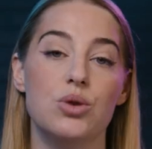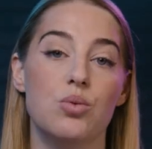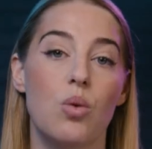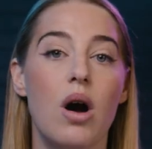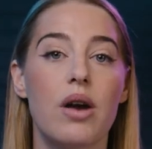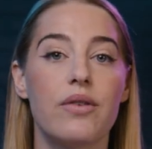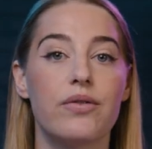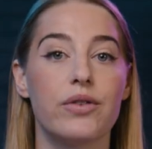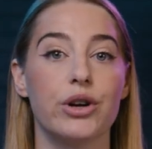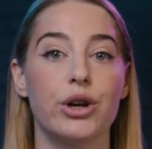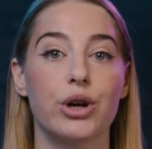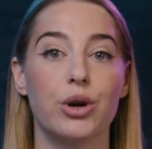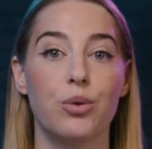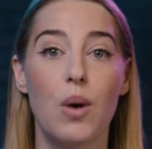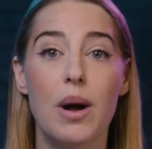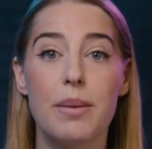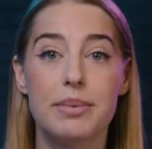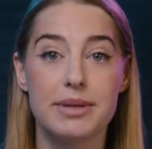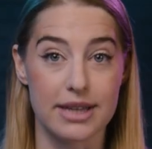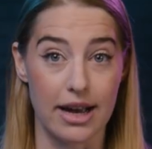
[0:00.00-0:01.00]
you want for your
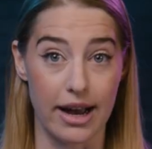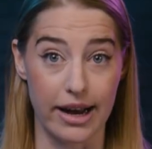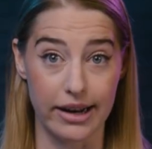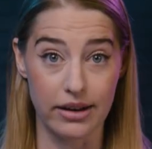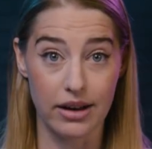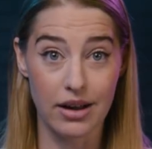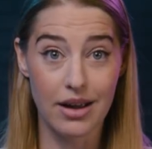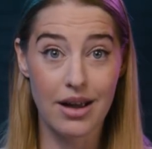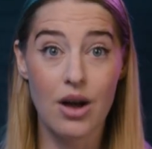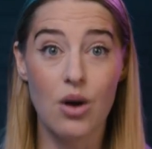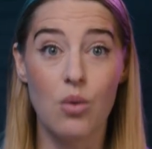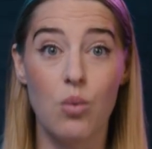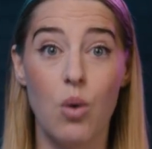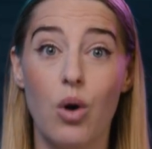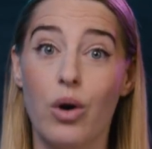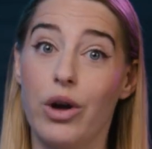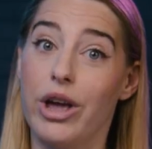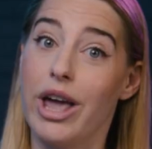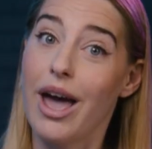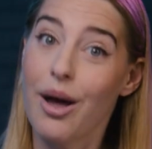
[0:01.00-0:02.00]
website,
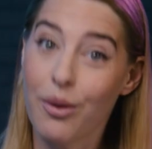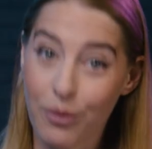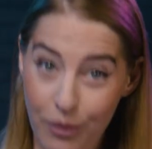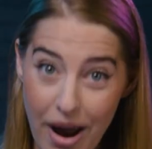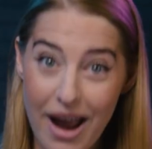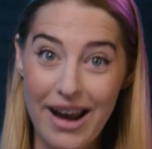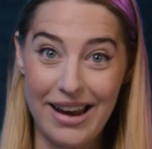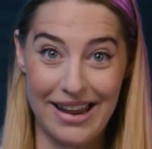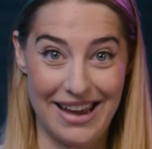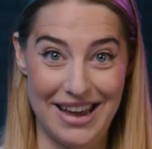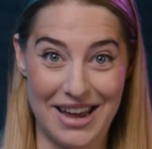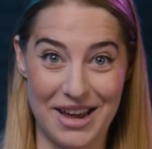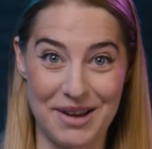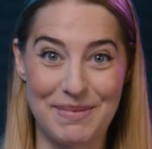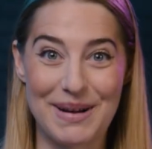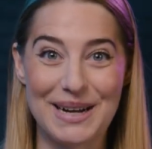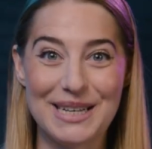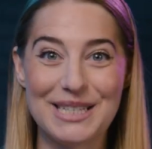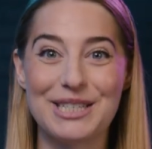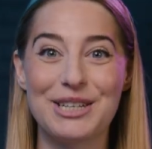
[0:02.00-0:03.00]
well, get ready
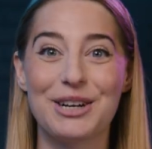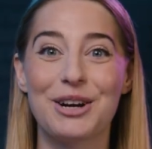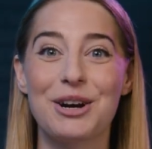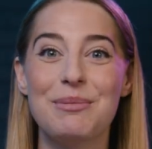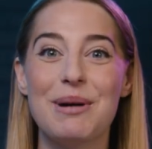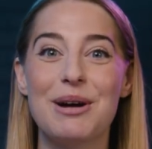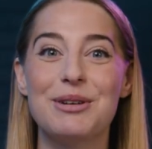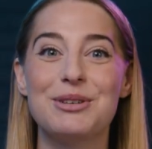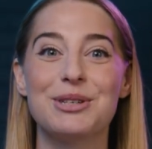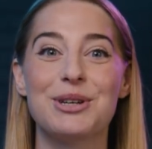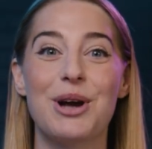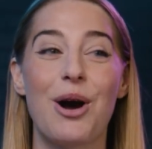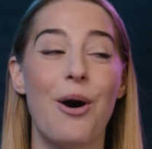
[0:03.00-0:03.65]
because you're about to